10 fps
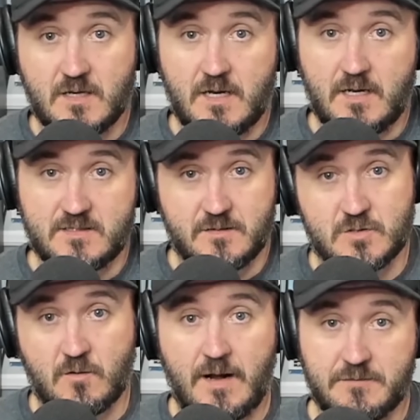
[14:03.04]
uh,
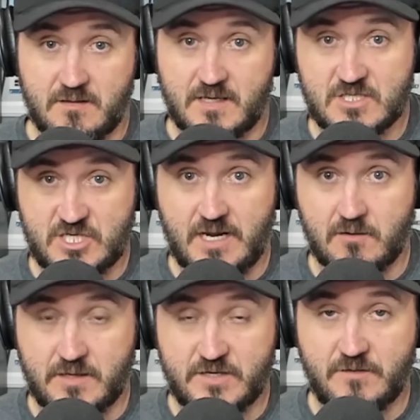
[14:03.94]
subscribe to this
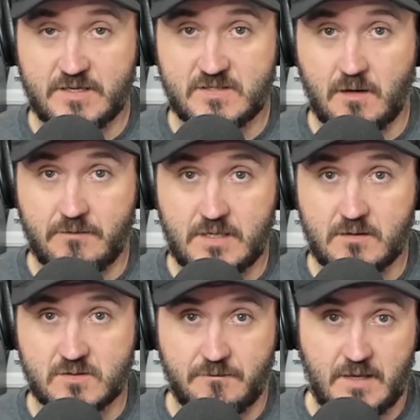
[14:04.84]
channel, HVACR
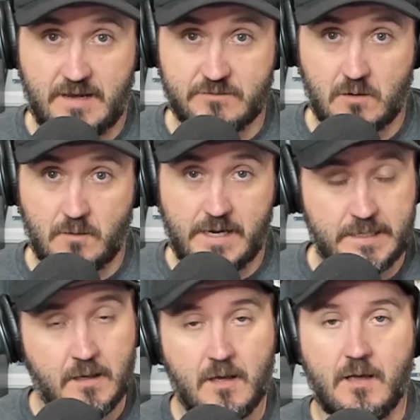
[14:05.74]
Videos, if you haven't
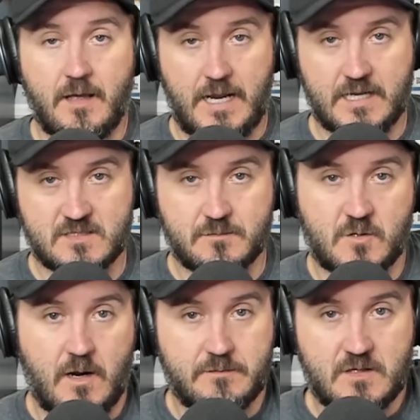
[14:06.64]
already, and
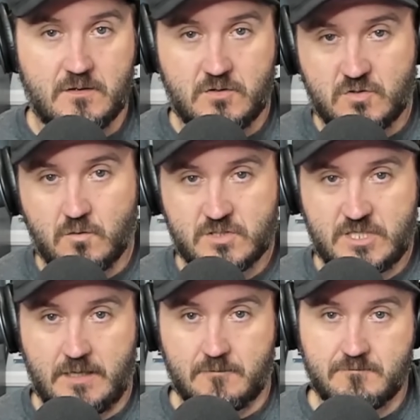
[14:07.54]
subscribe to the new tools
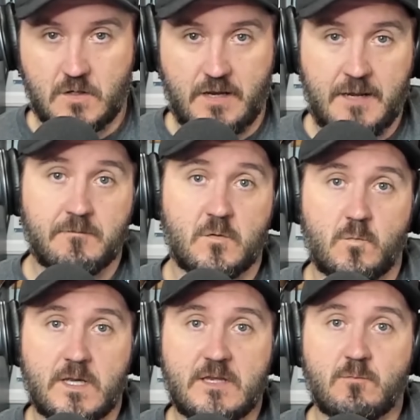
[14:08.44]
channel. Okay?
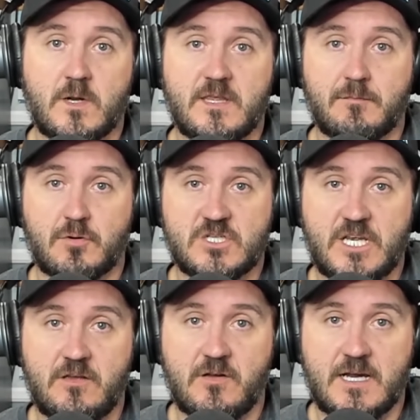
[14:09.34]
Really, really
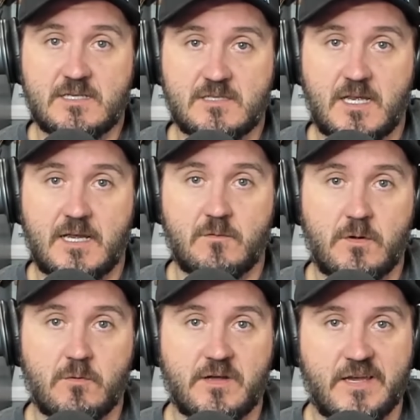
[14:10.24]
appreciate you guys, and
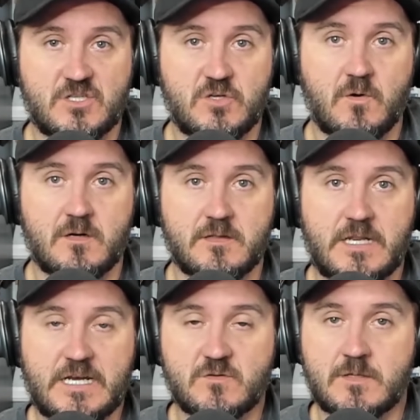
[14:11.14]
we will catch you on
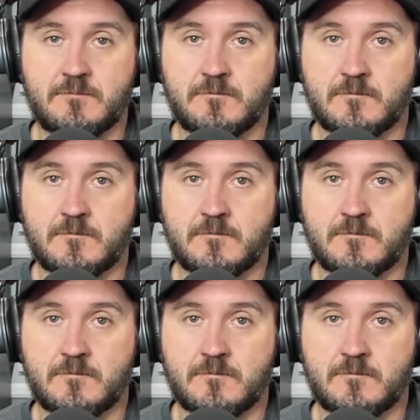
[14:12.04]
the next one.